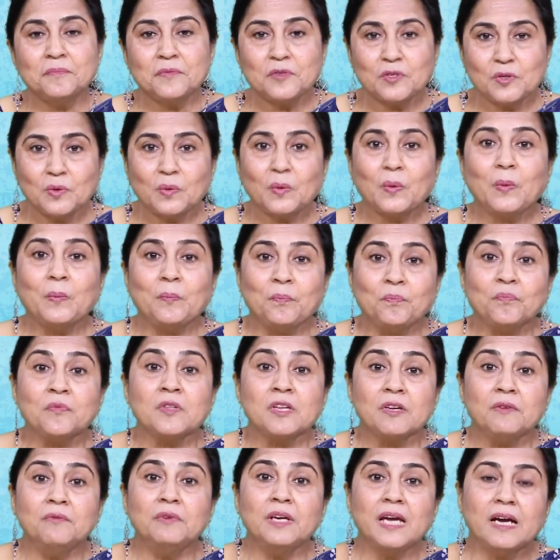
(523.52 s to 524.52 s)
So,
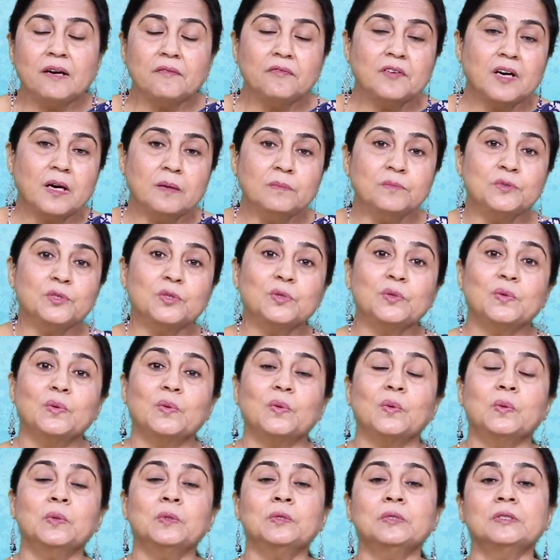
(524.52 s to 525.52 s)
we have come to
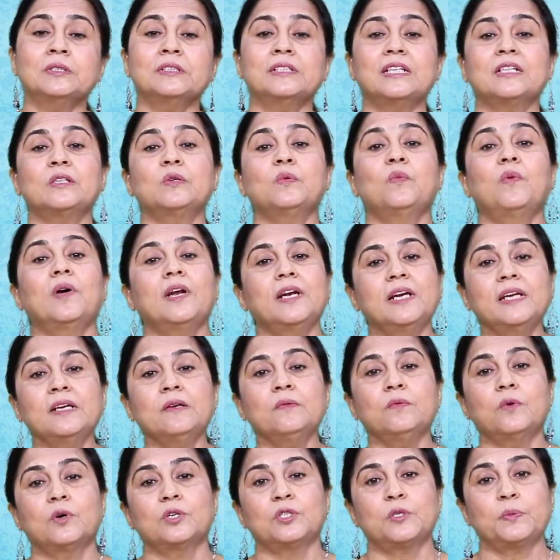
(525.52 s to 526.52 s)
know that Valli
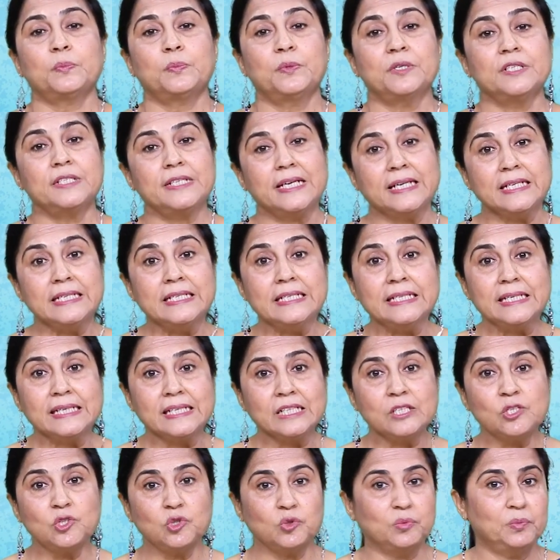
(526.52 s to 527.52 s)
was
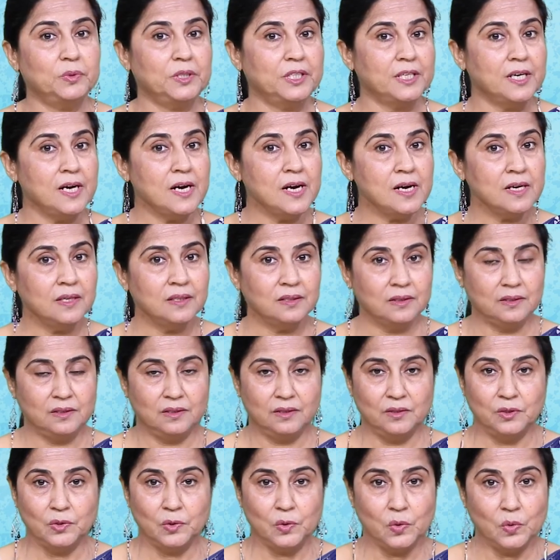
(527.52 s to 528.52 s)
pretending to be a
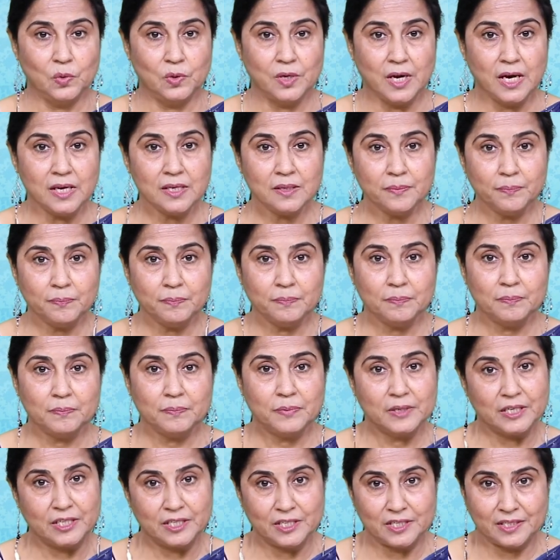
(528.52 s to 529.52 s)
grown up
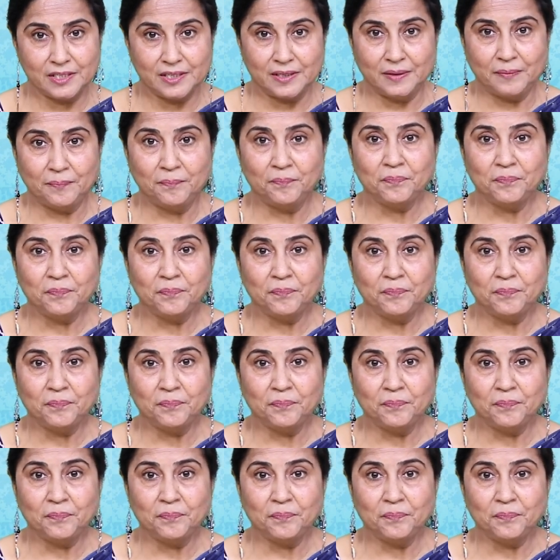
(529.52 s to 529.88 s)
person.